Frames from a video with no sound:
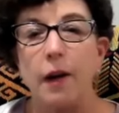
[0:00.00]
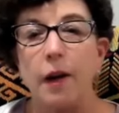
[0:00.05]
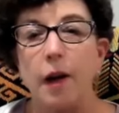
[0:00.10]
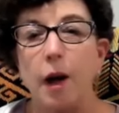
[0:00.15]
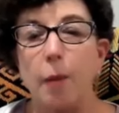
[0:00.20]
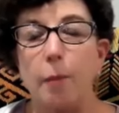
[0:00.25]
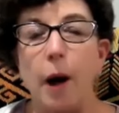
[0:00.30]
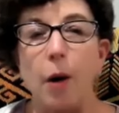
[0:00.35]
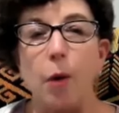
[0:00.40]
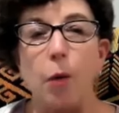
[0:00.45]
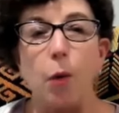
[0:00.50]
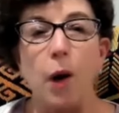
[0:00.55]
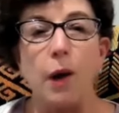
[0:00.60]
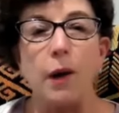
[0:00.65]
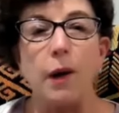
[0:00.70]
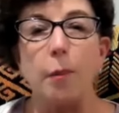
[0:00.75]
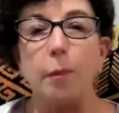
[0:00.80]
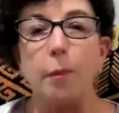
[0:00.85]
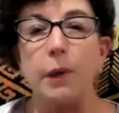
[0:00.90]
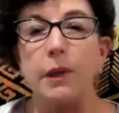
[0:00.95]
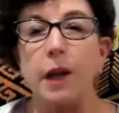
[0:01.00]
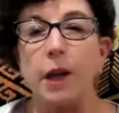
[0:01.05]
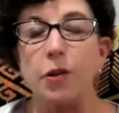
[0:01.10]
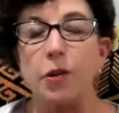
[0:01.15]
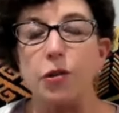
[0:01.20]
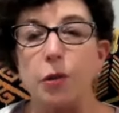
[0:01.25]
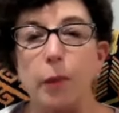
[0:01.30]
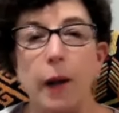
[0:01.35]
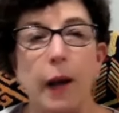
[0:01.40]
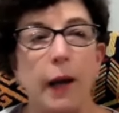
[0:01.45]
about what a
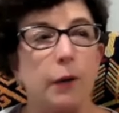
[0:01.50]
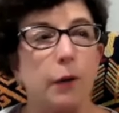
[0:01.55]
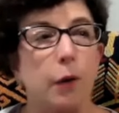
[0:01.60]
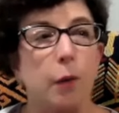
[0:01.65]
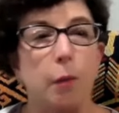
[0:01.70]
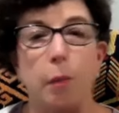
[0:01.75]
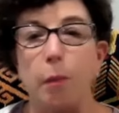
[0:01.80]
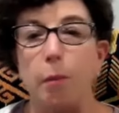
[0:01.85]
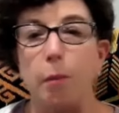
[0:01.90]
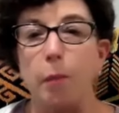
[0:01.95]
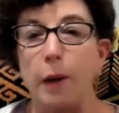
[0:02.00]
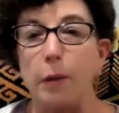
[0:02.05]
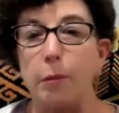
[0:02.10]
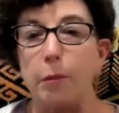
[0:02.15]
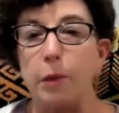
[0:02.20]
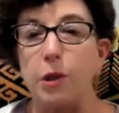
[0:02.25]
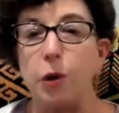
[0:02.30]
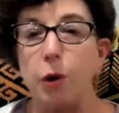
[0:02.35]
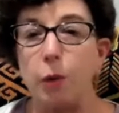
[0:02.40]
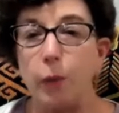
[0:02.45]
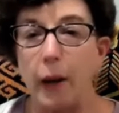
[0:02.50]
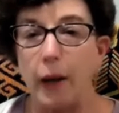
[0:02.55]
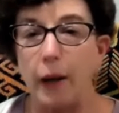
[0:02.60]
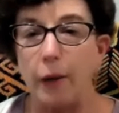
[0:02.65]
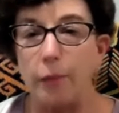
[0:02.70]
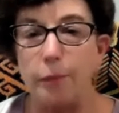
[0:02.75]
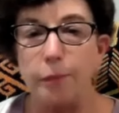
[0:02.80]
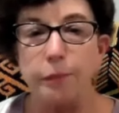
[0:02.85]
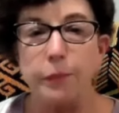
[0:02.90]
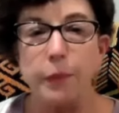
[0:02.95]
potential microbe might be doing.